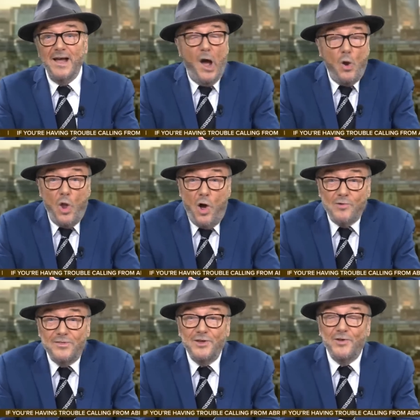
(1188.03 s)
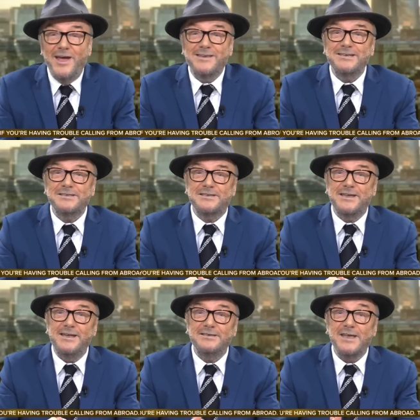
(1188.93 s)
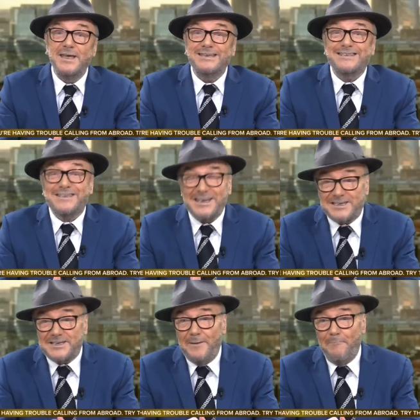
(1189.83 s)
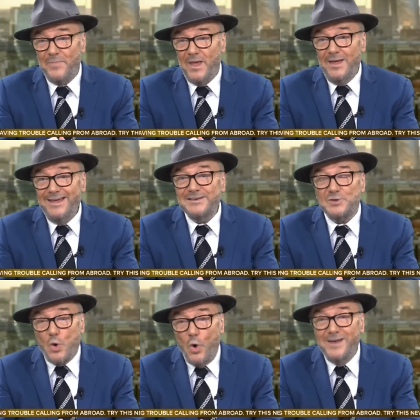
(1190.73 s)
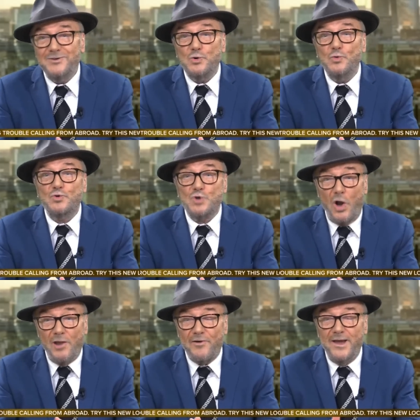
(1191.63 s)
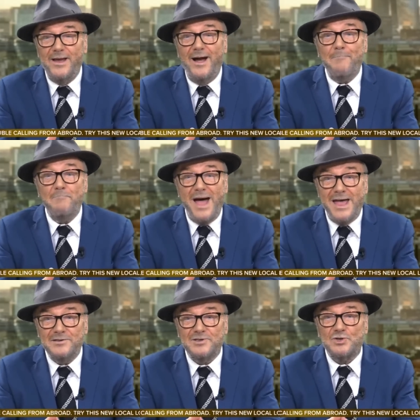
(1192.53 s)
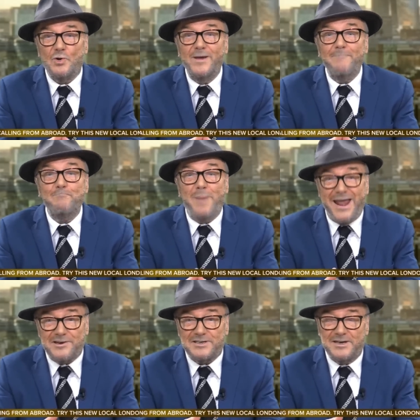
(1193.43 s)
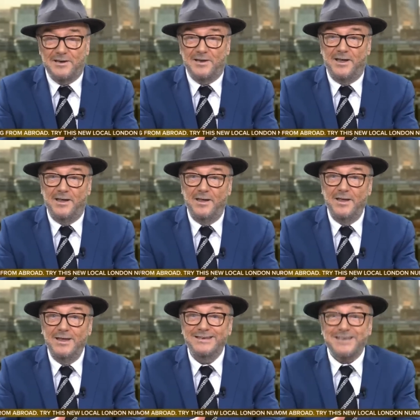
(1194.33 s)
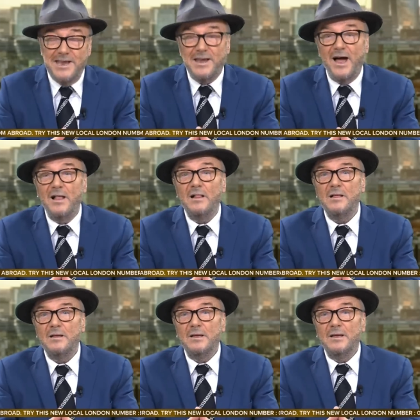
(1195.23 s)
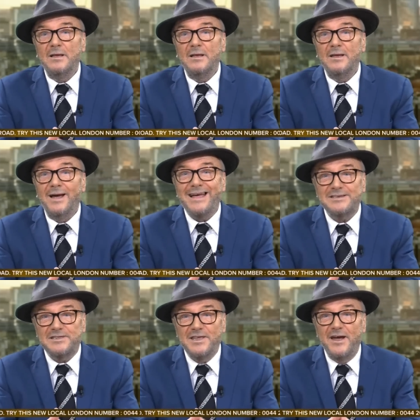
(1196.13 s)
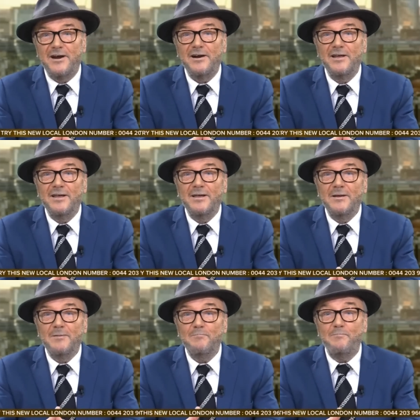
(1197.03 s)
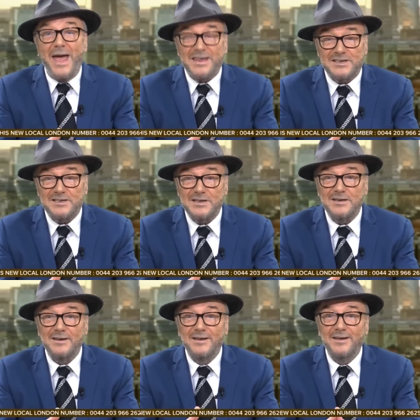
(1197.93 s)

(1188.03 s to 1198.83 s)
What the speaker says: how long the United States system is going to tolerate a man so embarrassingly senile as their best,